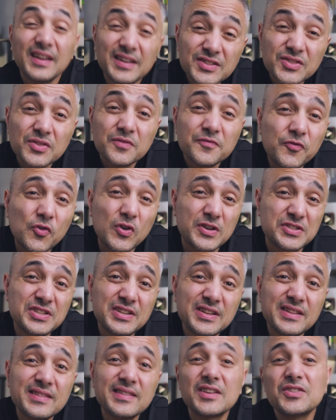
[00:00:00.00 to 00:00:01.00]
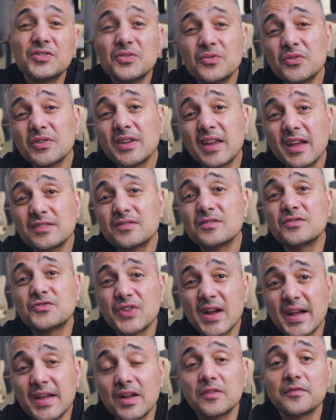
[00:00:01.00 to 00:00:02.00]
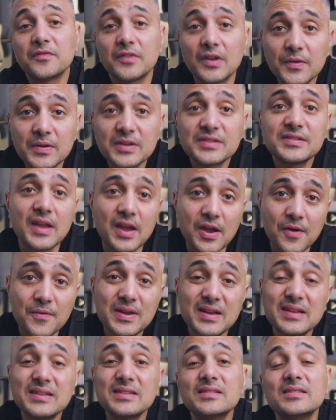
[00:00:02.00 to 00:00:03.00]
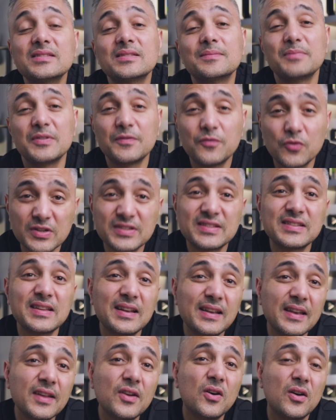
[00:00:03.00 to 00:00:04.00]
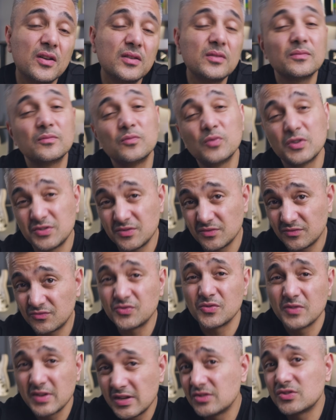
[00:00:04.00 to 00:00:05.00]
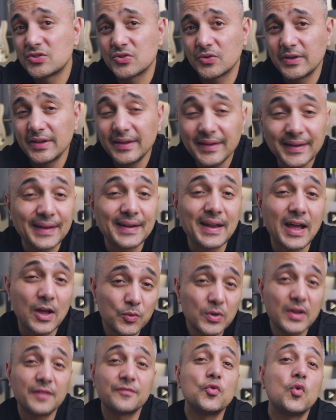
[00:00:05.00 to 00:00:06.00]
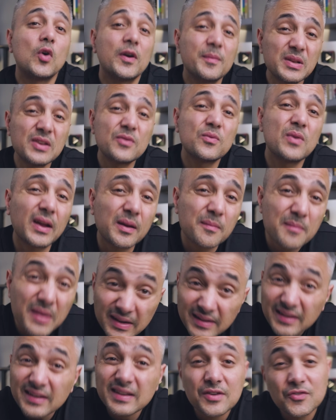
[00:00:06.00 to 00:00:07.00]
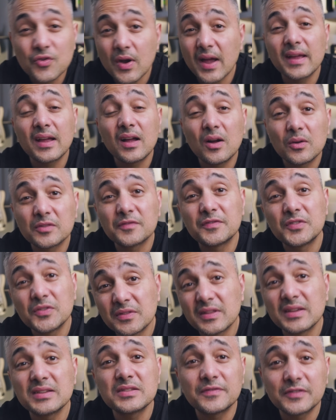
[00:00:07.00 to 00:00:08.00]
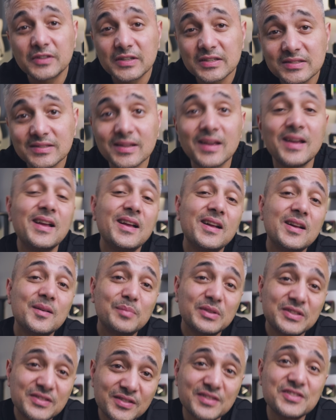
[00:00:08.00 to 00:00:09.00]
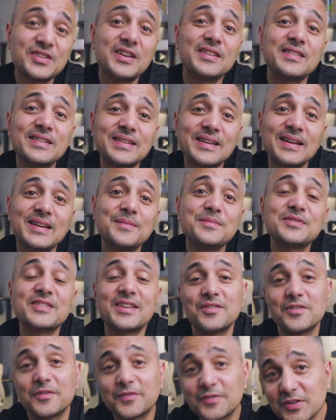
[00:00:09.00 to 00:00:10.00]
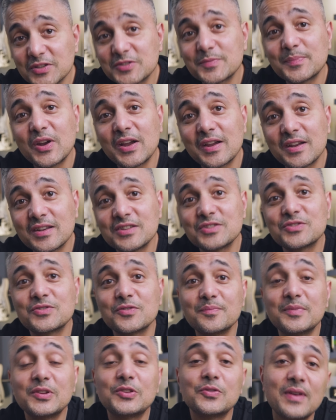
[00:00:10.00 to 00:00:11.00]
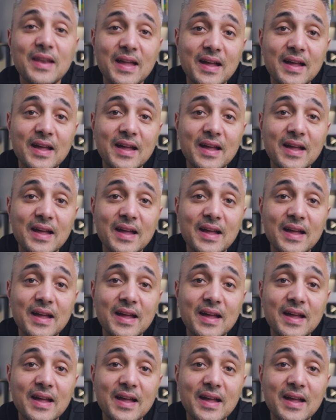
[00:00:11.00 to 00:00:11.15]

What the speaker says: It is unfortunate that you don't get to try out various areas before settling on what you truly enjoy, and I would have normally recommended trying out a few things first, but such are the times, and your first priority should be to